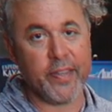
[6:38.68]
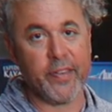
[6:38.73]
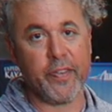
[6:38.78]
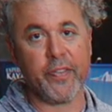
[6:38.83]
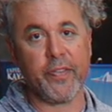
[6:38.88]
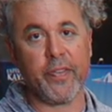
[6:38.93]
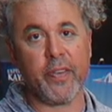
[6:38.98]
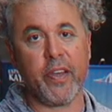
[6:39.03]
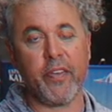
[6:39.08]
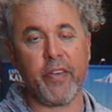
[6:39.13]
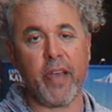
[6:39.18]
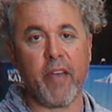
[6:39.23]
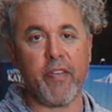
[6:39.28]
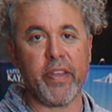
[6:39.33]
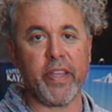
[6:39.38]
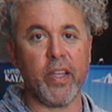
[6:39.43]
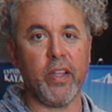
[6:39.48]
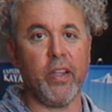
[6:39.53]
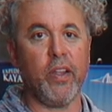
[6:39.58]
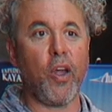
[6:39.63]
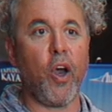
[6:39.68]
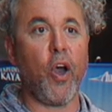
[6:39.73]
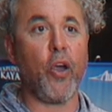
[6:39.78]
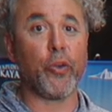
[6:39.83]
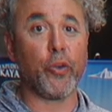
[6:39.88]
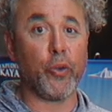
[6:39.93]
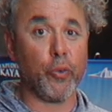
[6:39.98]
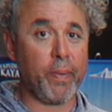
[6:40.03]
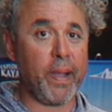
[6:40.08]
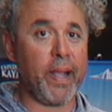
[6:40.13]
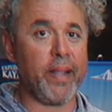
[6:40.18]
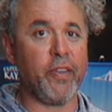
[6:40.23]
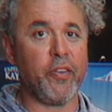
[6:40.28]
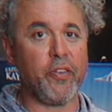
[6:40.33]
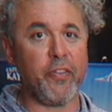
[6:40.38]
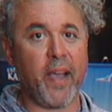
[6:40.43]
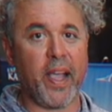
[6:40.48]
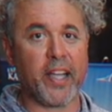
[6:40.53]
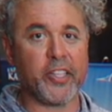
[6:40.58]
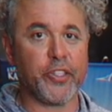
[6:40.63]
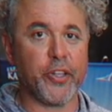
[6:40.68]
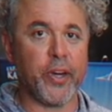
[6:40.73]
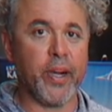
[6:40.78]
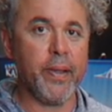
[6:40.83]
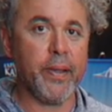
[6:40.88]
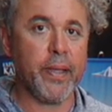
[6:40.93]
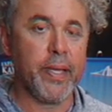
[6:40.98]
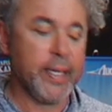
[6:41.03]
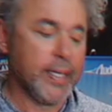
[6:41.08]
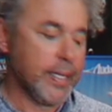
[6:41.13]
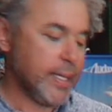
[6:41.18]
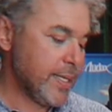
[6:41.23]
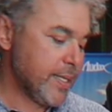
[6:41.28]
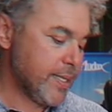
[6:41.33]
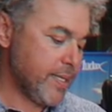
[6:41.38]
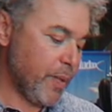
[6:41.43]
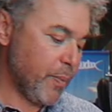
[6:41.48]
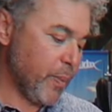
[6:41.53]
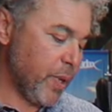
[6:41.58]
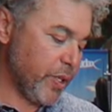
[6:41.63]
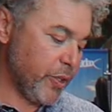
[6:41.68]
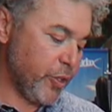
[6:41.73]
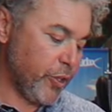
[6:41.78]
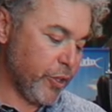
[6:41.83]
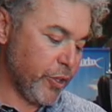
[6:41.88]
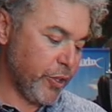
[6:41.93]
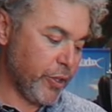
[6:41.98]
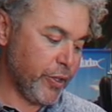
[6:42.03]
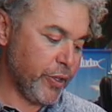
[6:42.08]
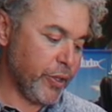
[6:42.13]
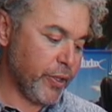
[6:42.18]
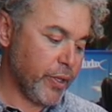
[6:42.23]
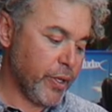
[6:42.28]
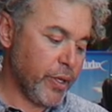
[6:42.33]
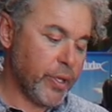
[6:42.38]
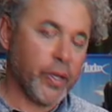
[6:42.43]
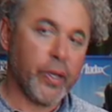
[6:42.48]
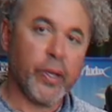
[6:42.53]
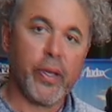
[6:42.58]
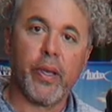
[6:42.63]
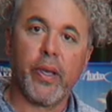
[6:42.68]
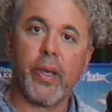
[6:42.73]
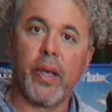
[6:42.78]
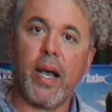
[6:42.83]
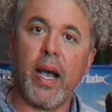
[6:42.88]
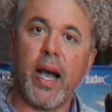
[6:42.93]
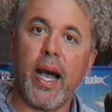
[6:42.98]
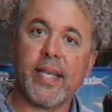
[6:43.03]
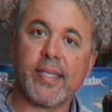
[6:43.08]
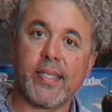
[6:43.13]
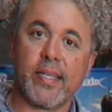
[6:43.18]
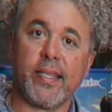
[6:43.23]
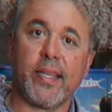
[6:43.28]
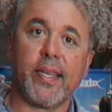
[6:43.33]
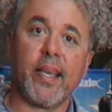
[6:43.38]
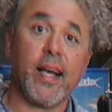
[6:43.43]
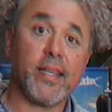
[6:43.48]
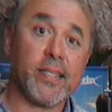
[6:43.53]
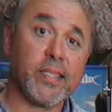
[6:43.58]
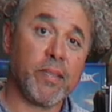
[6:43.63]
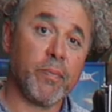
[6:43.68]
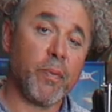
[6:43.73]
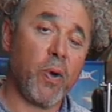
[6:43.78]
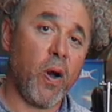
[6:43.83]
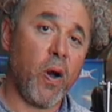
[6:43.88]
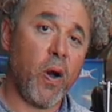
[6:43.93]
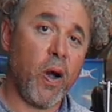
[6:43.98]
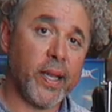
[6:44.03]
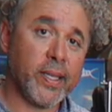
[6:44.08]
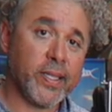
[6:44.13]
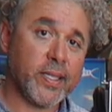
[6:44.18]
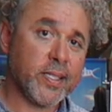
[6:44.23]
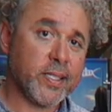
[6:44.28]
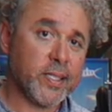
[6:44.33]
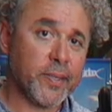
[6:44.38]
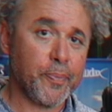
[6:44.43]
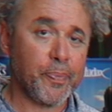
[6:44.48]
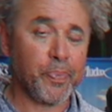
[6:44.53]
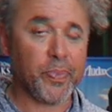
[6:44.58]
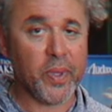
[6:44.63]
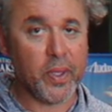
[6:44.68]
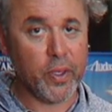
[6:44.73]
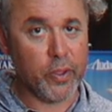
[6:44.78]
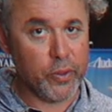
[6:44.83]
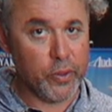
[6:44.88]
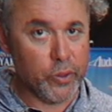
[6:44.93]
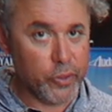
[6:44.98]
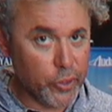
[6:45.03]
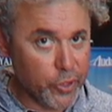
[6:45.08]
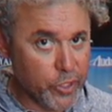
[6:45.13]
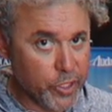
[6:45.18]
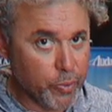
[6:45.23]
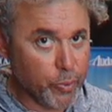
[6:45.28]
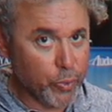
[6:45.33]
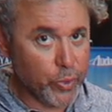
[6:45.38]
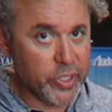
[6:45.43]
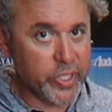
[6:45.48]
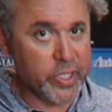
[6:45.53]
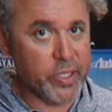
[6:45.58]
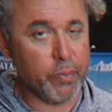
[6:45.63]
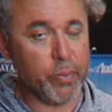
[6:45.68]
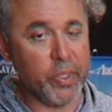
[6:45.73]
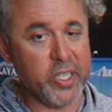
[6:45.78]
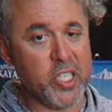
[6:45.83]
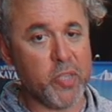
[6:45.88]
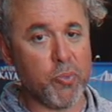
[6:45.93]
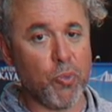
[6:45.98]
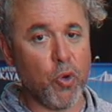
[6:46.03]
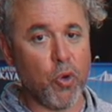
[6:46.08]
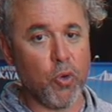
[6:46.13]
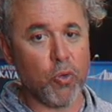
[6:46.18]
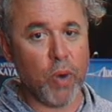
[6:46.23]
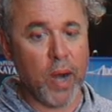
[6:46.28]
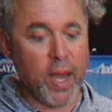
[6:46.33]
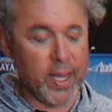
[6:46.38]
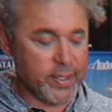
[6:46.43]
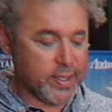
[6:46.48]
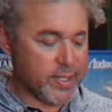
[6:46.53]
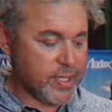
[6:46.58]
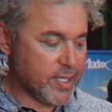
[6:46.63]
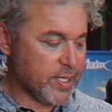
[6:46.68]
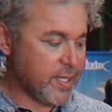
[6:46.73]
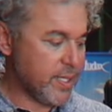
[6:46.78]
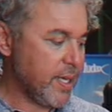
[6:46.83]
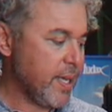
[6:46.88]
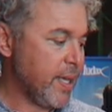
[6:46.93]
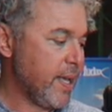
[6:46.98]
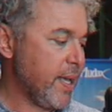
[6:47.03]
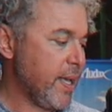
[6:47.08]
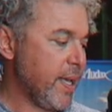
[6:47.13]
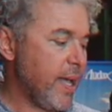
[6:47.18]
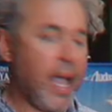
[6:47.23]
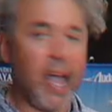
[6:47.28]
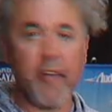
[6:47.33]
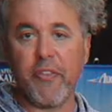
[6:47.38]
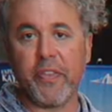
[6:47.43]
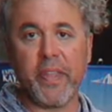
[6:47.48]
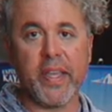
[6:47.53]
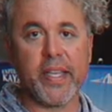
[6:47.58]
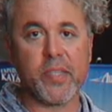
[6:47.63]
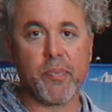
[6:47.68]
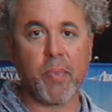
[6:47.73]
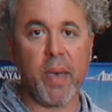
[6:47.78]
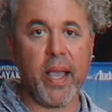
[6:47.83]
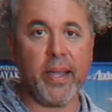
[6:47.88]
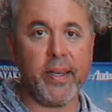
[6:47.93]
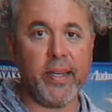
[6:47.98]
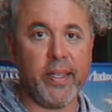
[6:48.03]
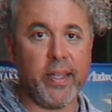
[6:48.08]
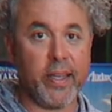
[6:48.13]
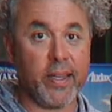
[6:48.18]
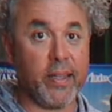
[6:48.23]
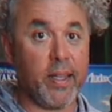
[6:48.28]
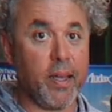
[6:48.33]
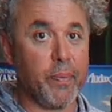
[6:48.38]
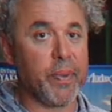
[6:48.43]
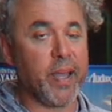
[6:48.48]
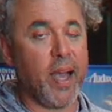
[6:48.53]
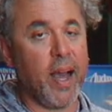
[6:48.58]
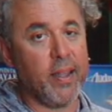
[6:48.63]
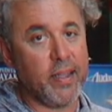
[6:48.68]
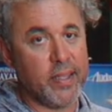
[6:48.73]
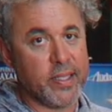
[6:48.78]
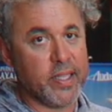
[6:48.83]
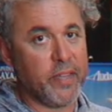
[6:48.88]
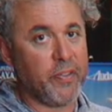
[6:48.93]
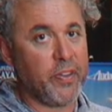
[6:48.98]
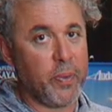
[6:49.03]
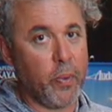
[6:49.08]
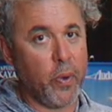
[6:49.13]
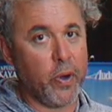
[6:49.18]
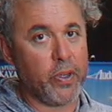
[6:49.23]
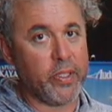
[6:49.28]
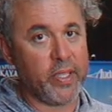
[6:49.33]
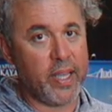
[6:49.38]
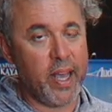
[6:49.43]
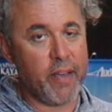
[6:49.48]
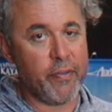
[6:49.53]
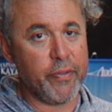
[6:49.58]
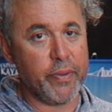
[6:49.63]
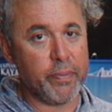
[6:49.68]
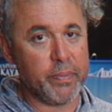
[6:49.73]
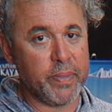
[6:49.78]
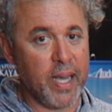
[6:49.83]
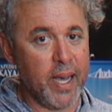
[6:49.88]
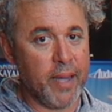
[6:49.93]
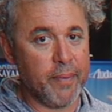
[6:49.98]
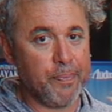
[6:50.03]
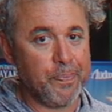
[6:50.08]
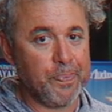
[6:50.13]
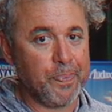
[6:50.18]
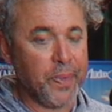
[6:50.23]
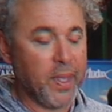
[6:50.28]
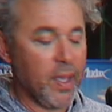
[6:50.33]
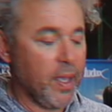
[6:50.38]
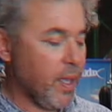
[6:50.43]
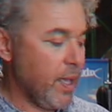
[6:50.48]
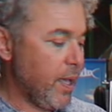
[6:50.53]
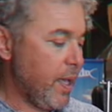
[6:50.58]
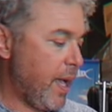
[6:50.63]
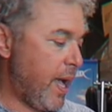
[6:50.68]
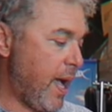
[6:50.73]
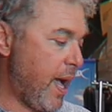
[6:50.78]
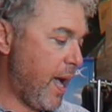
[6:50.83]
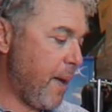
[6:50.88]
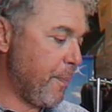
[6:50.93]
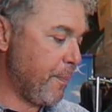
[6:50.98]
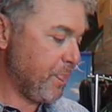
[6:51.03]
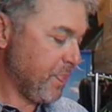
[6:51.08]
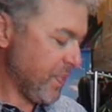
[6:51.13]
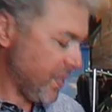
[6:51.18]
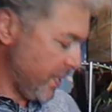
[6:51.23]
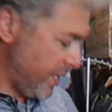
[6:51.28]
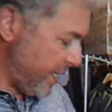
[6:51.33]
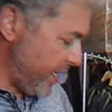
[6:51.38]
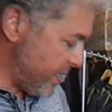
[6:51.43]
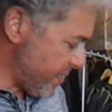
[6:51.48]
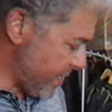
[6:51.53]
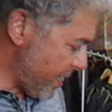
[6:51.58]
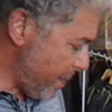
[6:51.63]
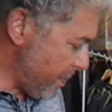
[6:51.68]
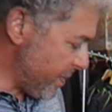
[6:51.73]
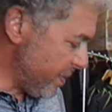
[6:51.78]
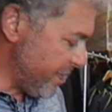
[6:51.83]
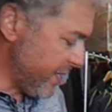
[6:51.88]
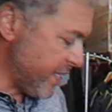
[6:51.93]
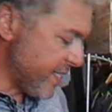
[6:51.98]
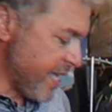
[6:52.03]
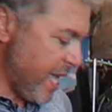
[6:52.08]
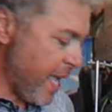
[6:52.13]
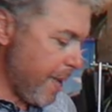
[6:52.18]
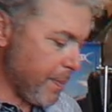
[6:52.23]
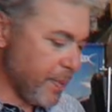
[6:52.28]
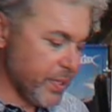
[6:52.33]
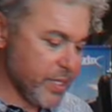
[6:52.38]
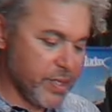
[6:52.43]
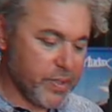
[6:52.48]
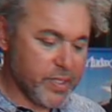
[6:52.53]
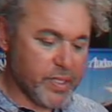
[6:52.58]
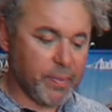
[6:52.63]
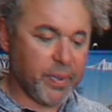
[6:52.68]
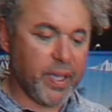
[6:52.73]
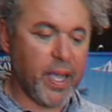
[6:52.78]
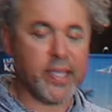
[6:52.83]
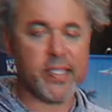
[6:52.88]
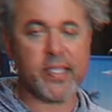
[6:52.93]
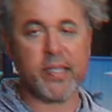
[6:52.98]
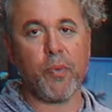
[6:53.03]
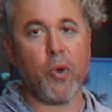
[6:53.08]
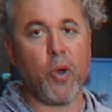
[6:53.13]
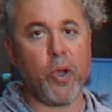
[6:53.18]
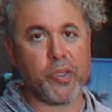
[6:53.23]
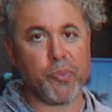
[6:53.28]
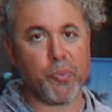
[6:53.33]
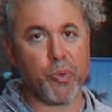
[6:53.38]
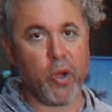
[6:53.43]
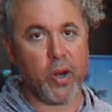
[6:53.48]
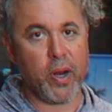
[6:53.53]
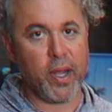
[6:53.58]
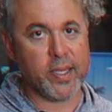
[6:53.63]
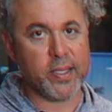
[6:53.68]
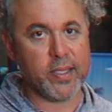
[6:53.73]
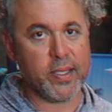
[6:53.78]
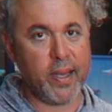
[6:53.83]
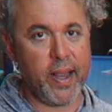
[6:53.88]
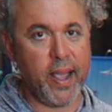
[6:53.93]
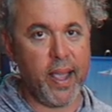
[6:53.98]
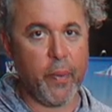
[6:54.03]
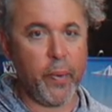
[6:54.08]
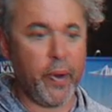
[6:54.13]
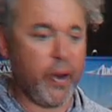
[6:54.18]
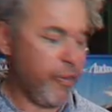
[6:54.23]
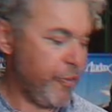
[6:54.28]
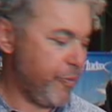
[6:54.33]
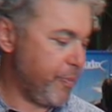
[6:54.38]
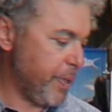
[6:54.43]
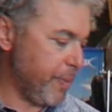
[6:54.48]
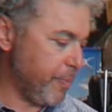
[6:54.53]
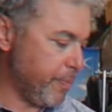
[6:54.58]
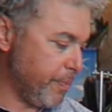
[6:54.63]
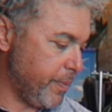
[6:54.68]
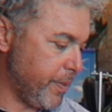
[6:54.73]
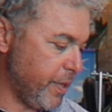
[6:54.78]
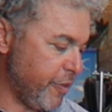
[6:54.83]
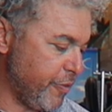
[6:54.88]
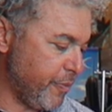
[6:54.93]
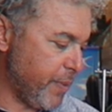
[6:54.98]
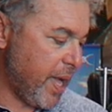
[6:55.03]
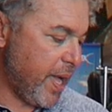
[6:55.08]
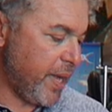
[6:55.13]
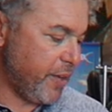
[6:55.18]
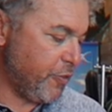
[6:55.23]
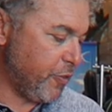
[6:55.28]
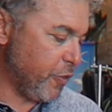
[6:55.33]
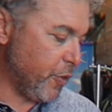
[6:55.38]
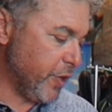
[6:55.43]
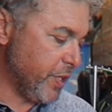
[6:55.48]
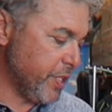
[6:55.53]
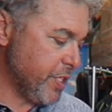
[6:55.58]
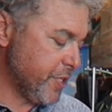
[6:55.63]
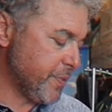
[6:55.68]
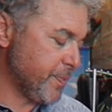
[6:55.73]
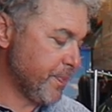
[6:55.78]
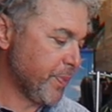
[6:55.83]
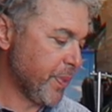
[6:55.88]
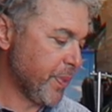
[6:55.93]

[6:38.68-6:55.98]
of having a local manufacturer, someone you can ask to customise, do some reasonably small runs, have things made in your club colours if you wanted to have them done. Here's a couple of examples of some customised products that Outware have made for us.